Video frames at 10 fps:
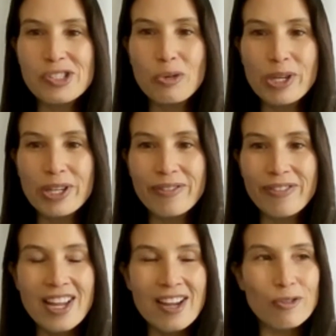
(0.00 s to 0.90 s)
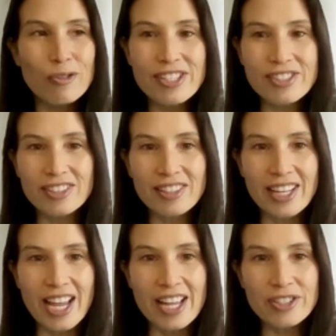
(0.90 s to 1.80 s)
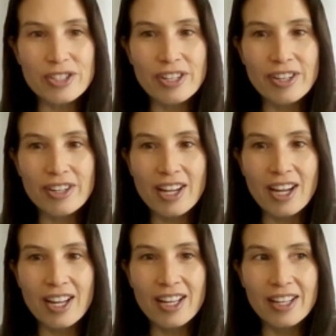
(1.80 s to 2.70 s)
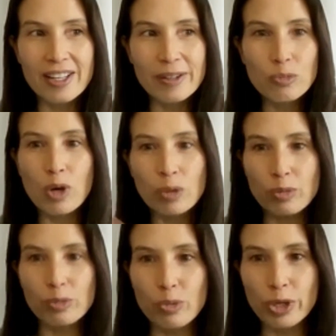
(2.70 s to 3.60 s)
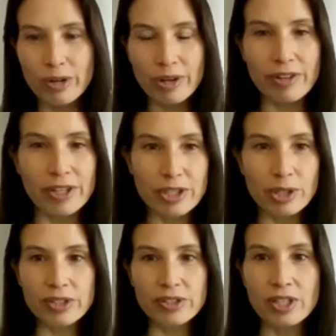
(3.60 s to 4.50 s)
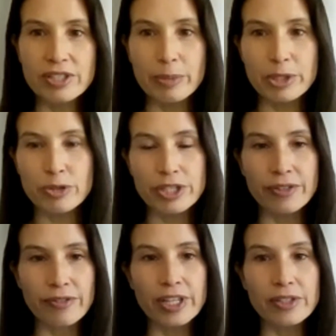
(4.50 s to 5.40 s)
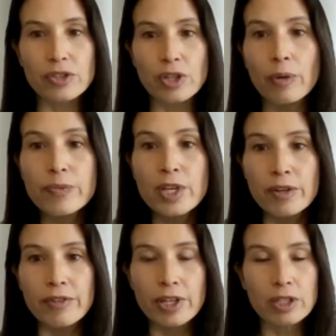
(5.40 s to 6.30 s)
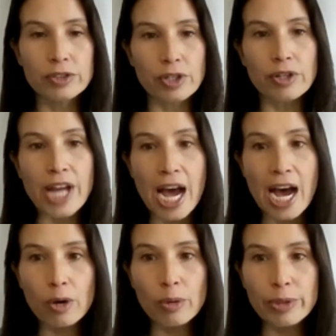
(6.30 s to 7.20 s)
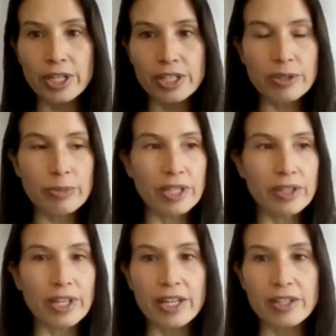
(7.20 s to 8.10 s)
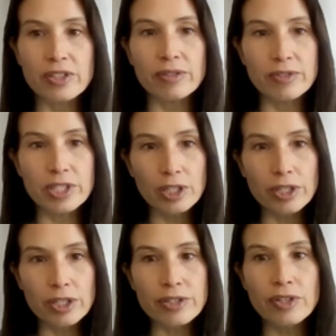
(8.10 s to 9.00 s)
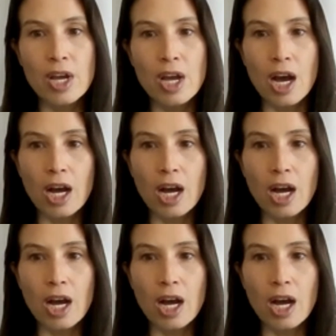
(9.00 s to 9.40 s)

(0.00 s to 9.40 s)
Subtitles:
So we've recently entered what we are referring to as our demonstration phase. So vehicles are now beginning to be in the hands of dealers.